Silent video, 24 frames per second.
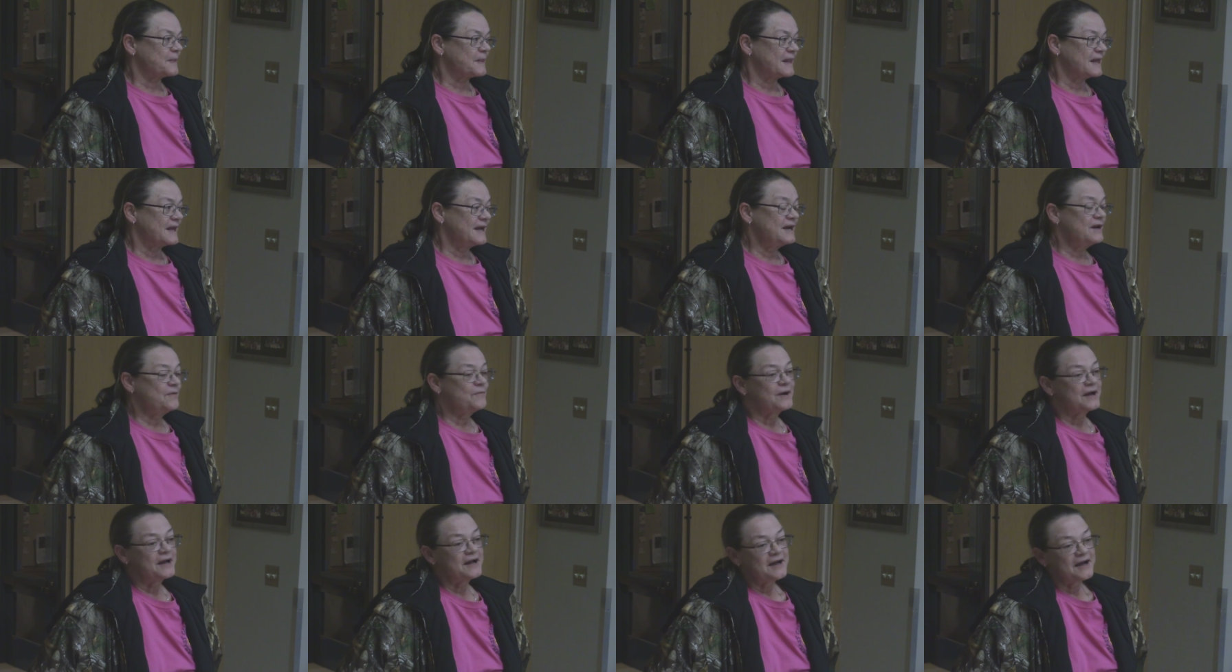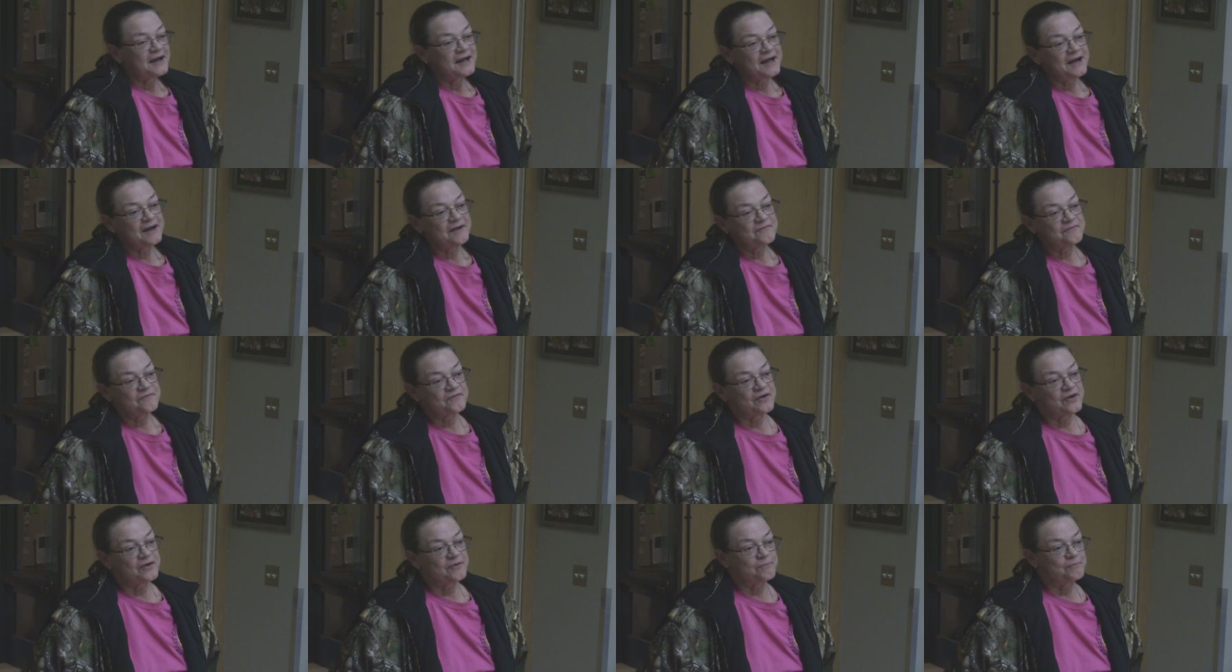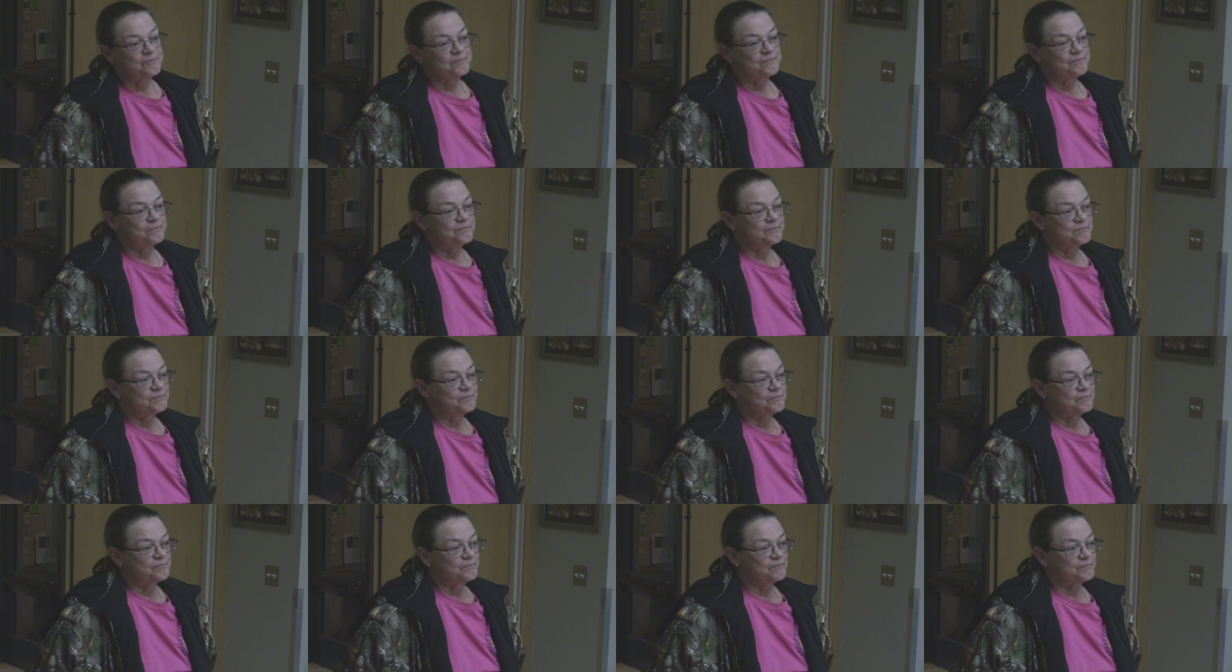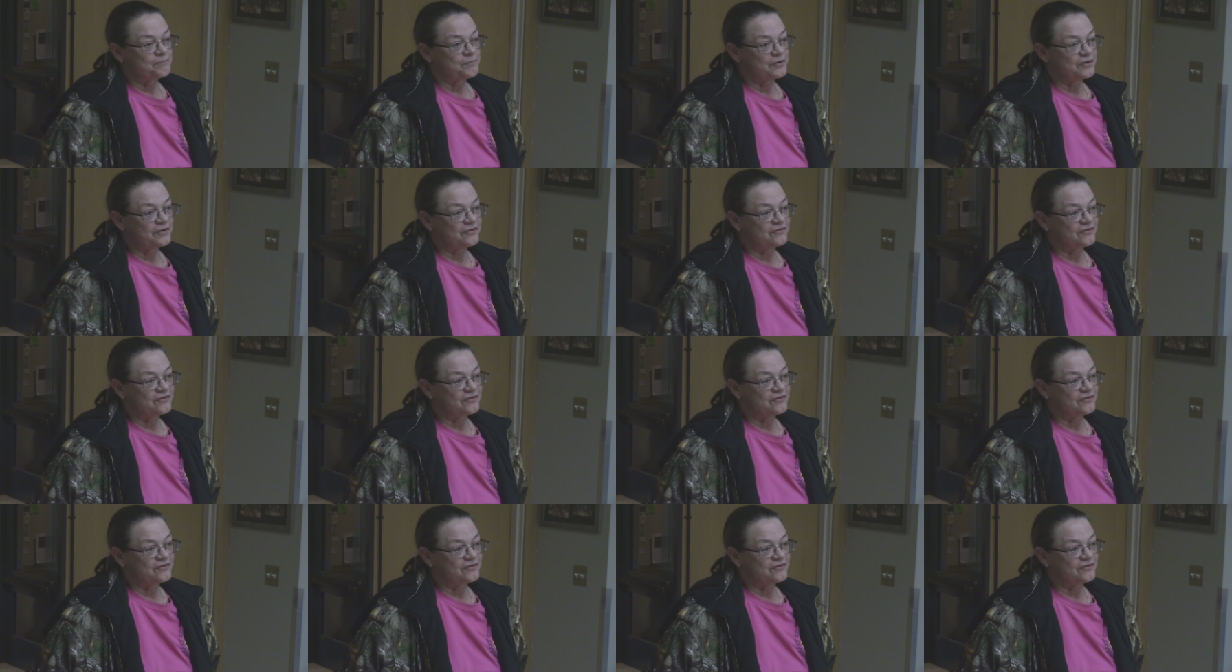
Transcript: Anyway, I have a pretty